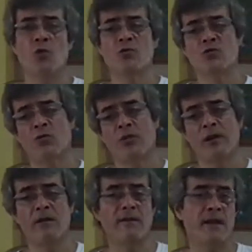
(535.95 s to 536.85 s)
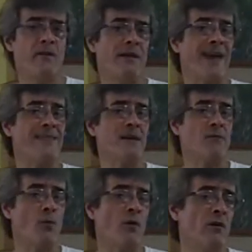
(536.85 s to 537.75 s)
We should go here, there, and
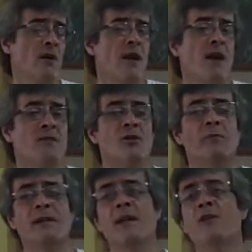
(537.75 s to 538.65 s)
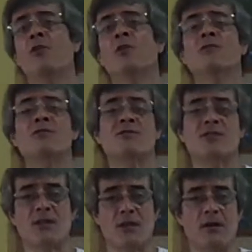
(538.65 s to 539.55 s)
everywhere, and nobody gonna
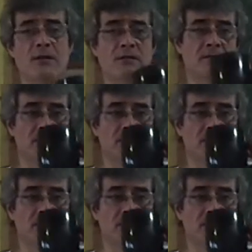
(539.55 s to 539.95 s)
see us.